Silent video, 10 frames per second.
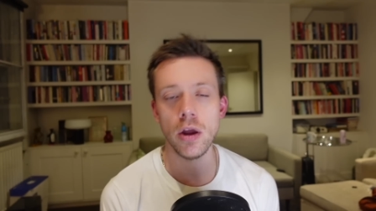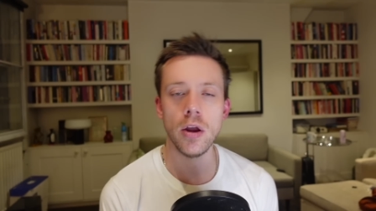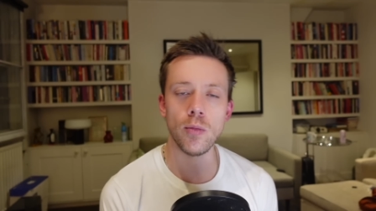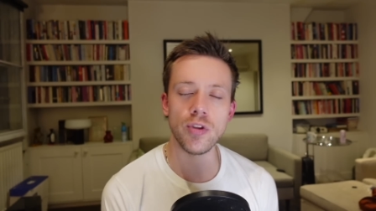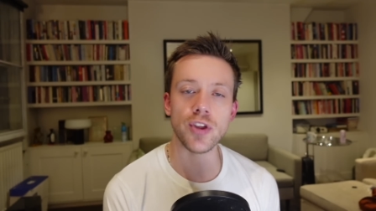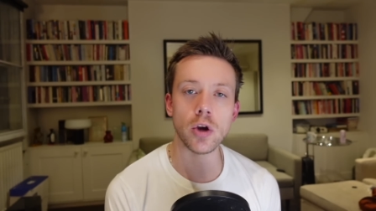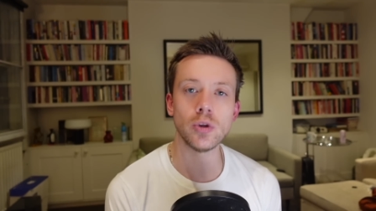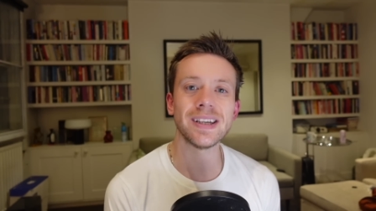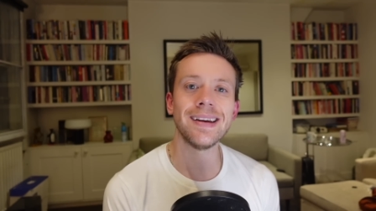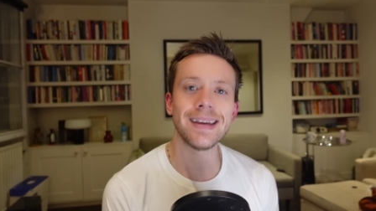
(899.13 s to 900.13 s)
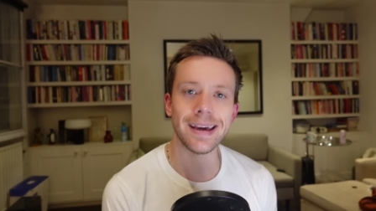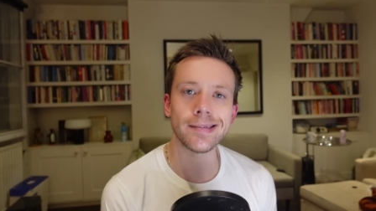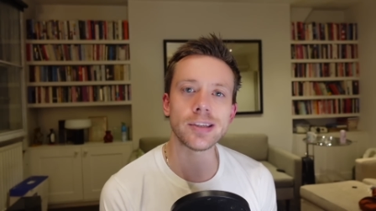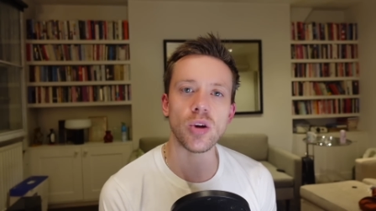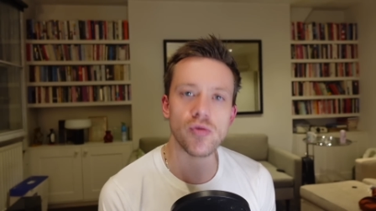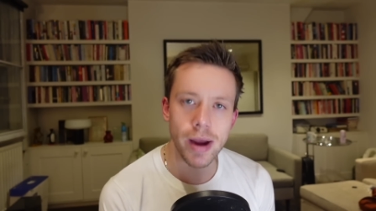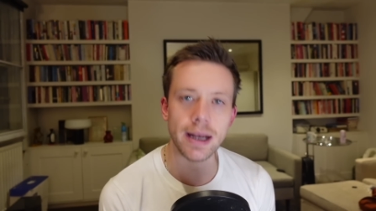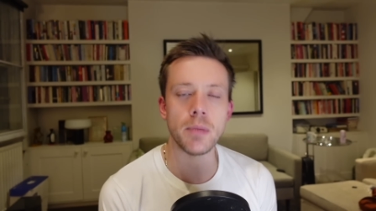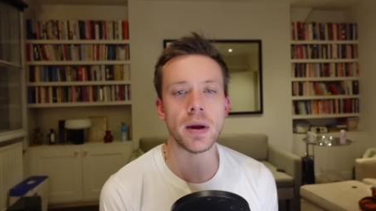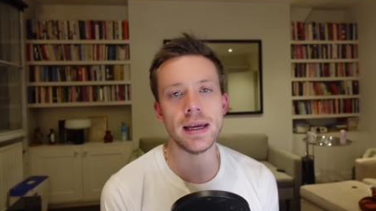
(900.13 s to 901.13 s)
with those killed
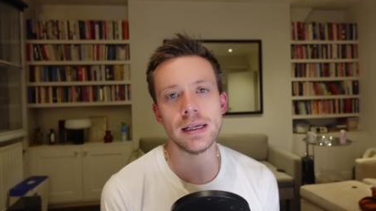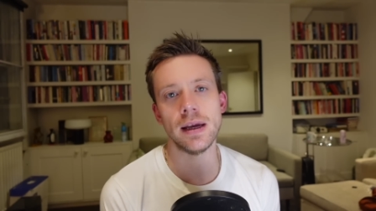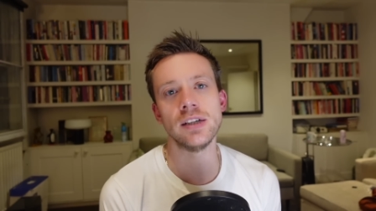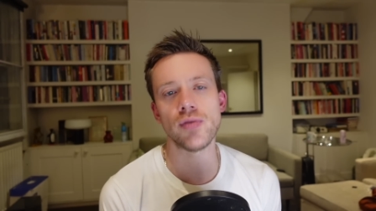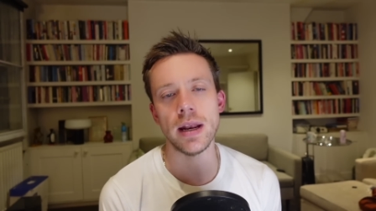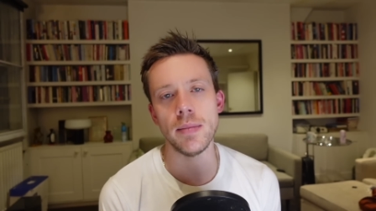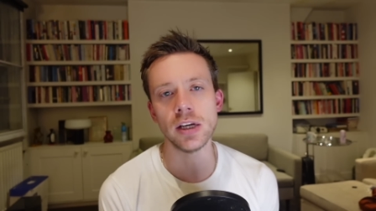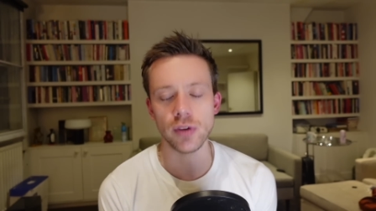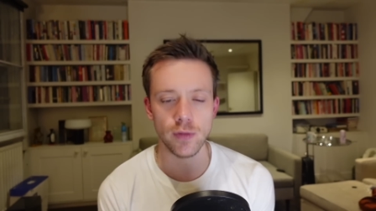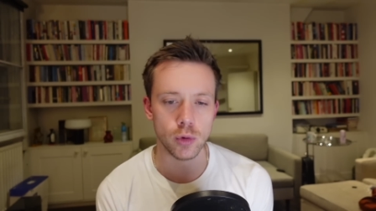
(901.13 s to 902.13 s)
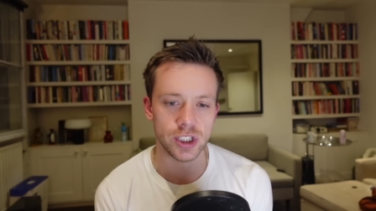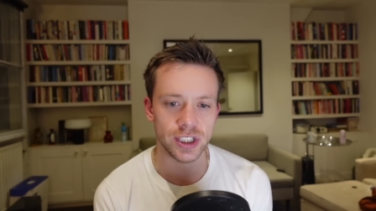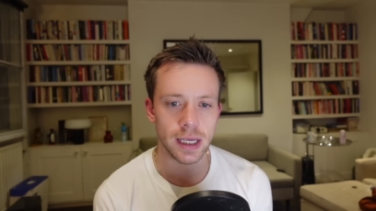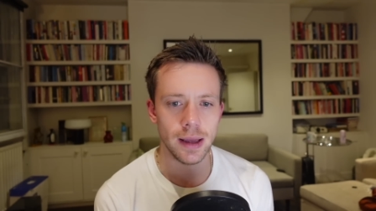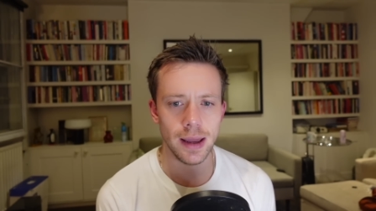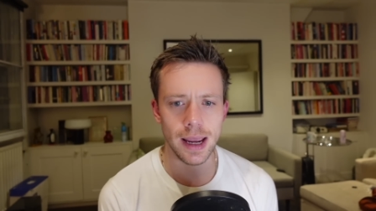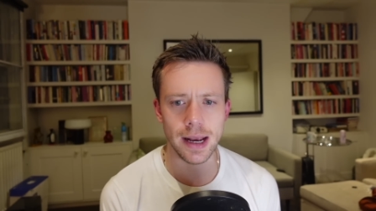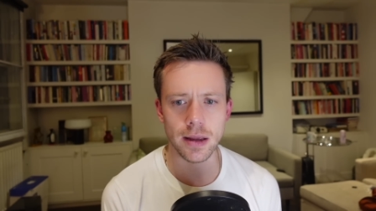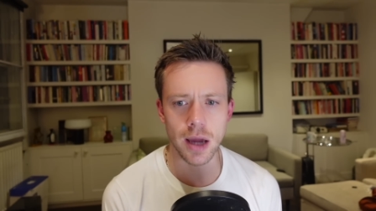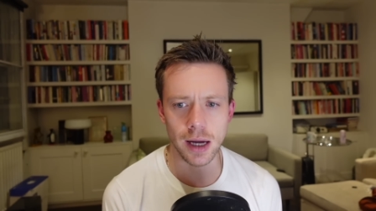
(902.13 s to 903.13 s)
directly by Israeli military forces
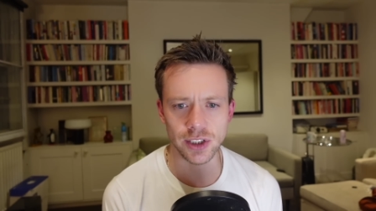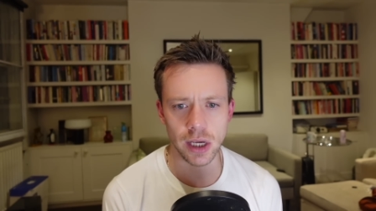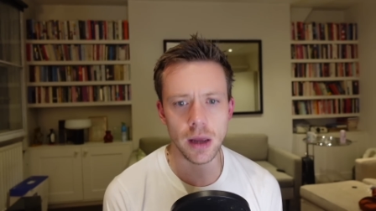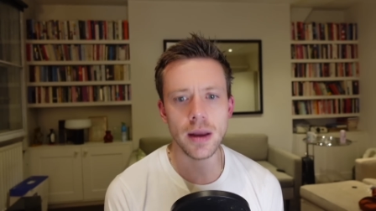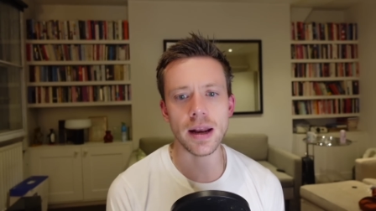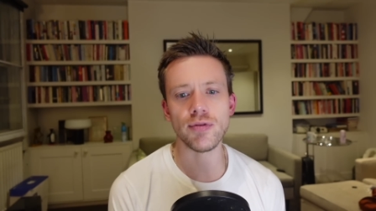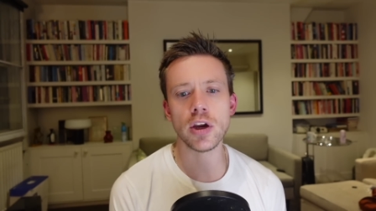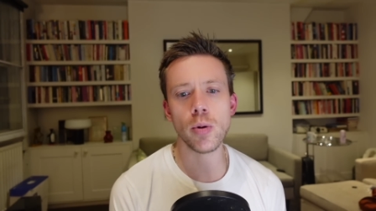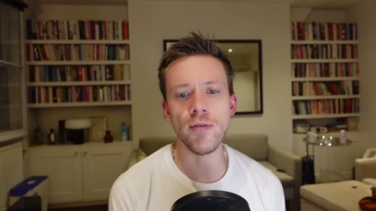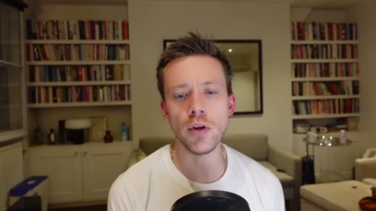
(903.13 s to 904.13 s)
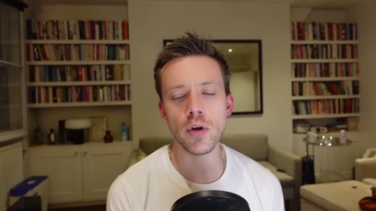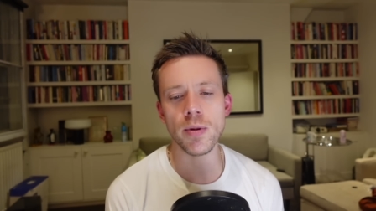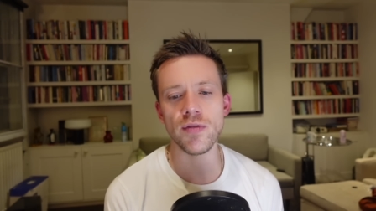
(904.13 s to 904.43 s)
in Gaza. Now, if the equivalent number of